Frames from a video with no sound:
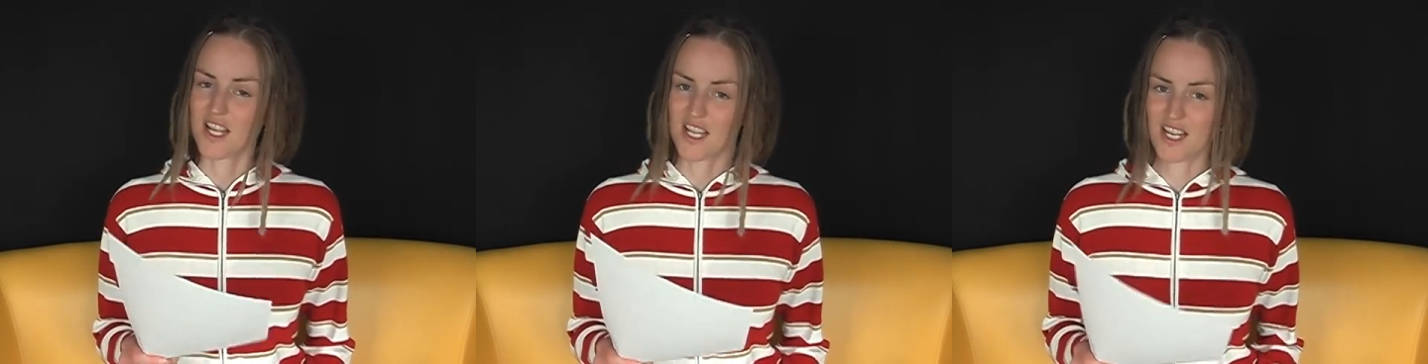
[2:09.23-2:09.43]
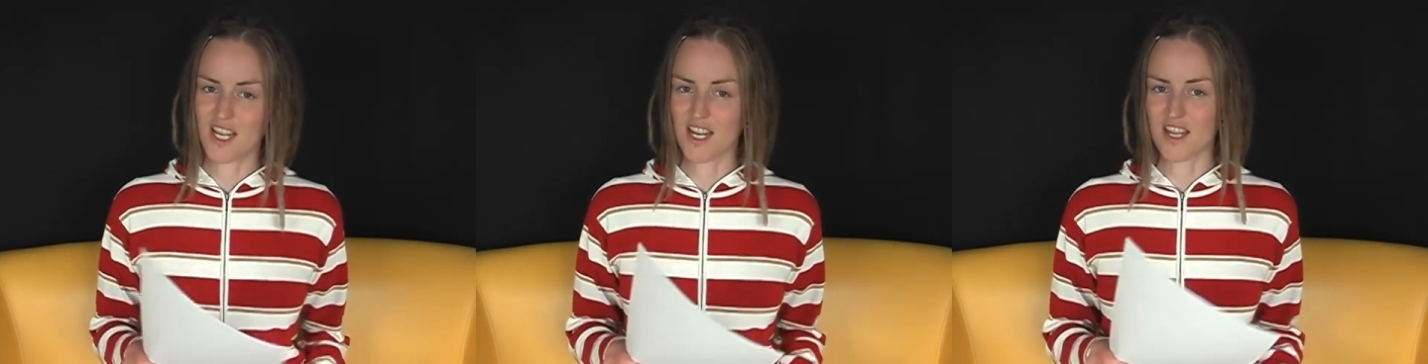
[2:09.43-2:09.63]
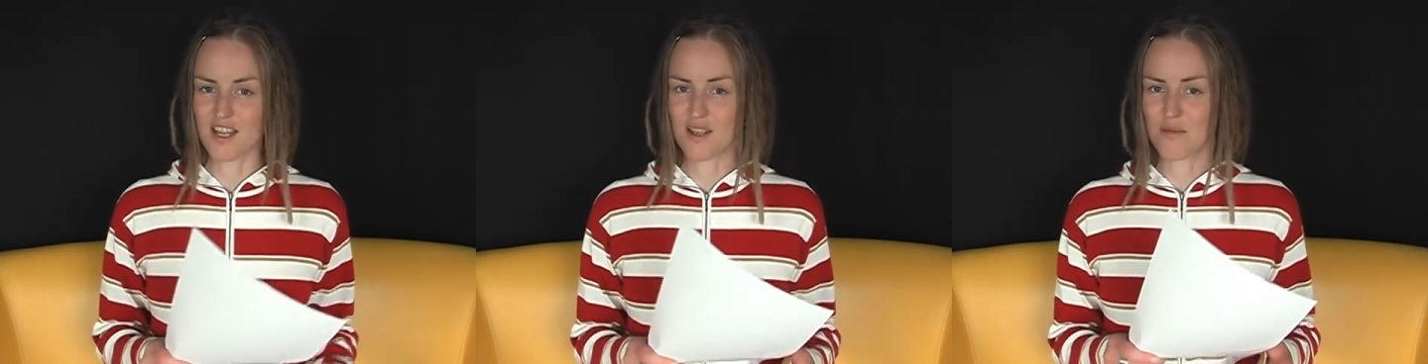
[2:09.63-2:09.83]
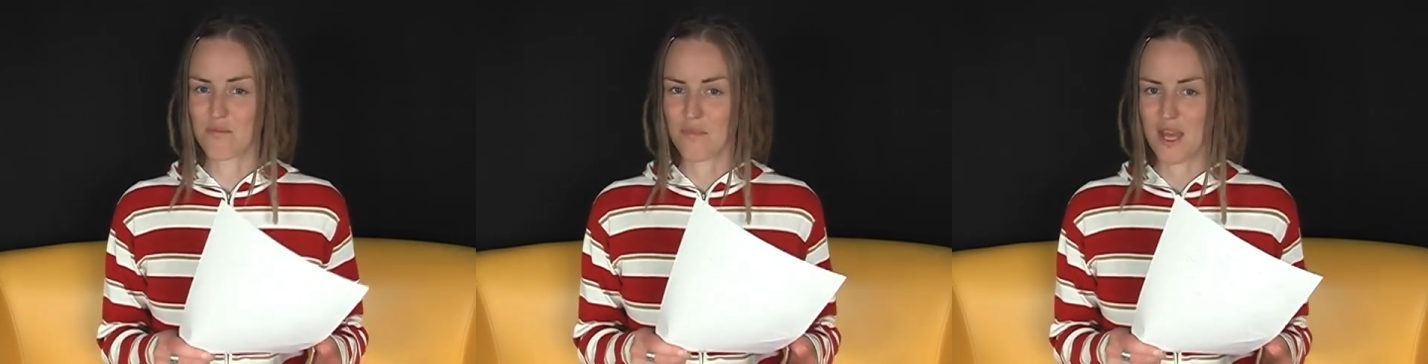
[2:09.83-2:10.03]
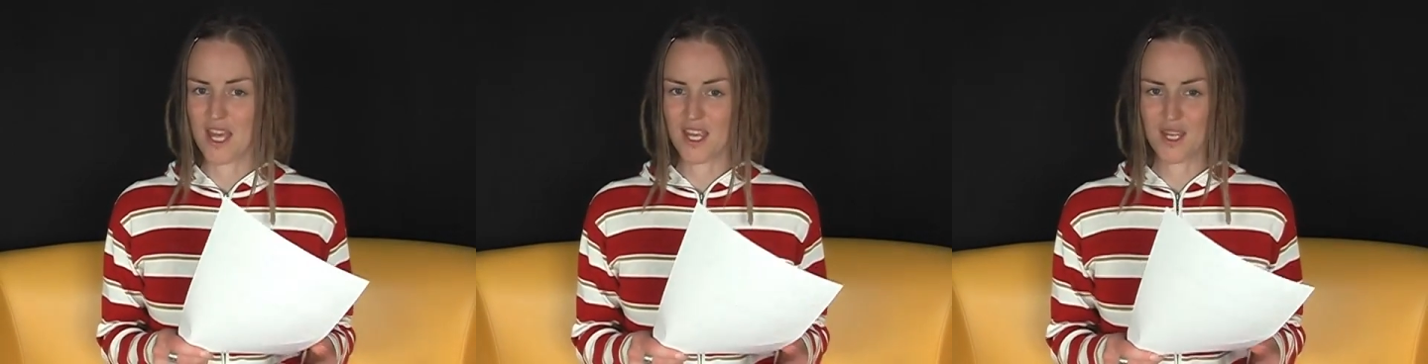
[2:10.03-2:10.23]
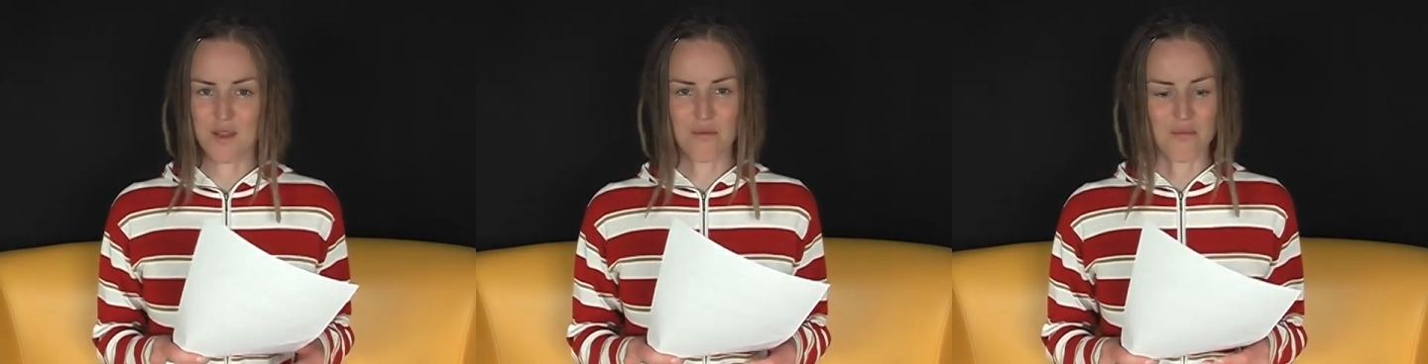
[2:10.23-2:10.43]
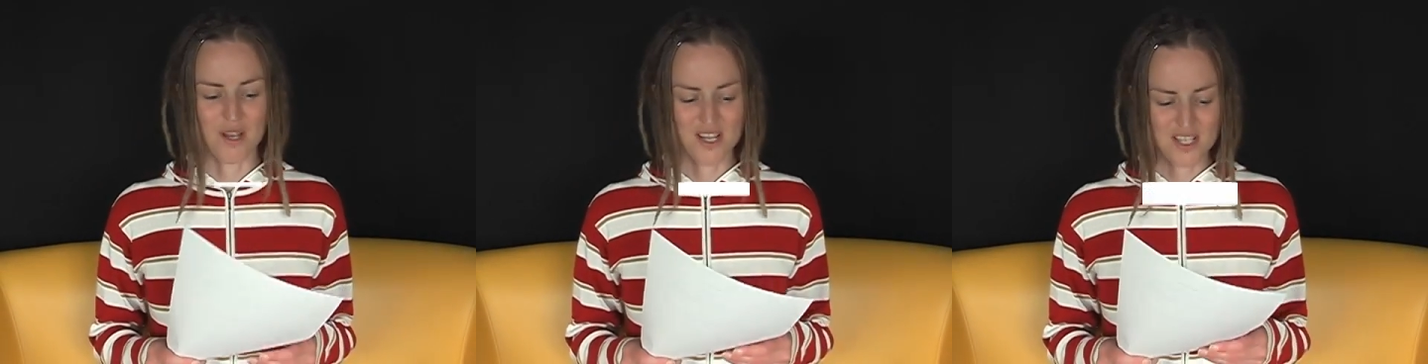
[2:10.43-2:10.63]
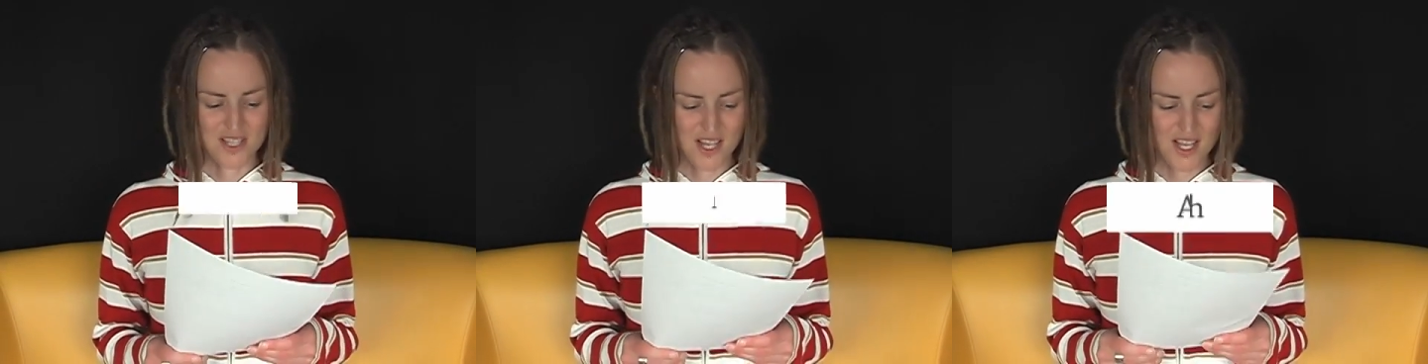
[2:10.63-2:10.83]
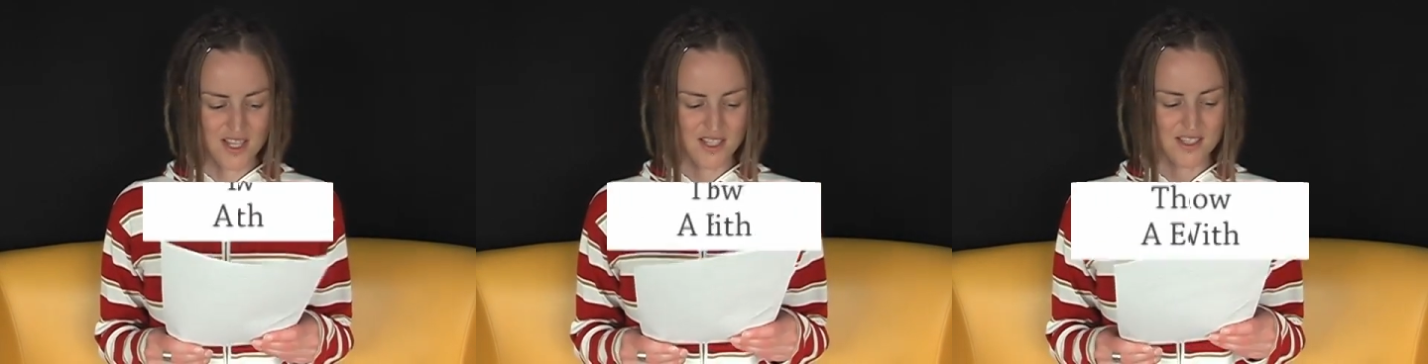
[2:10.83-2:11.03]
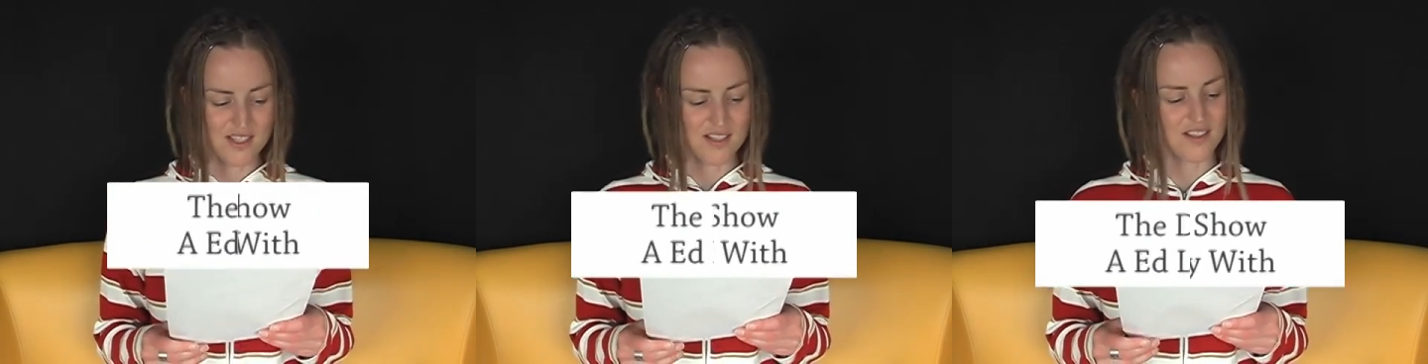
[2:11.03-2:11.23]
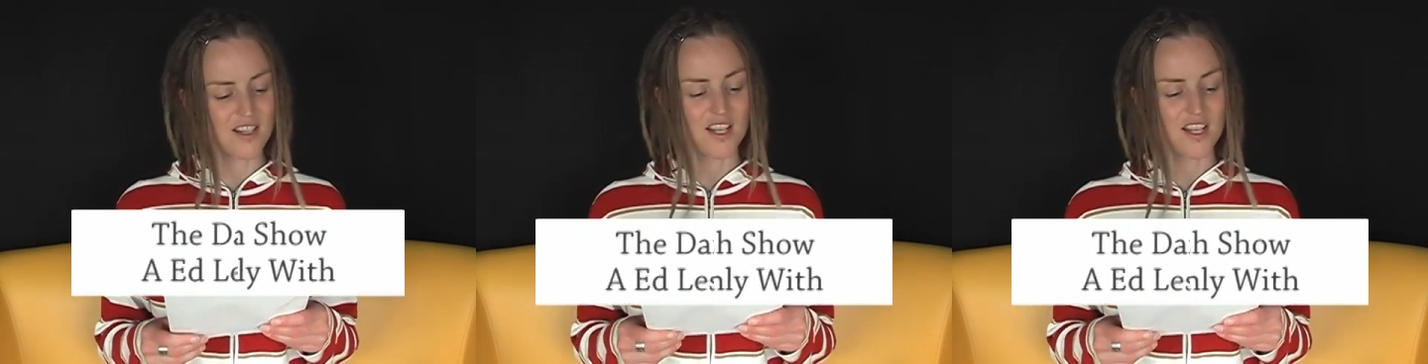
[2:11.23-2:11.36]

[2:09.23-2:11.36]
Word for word: None of them make much sense.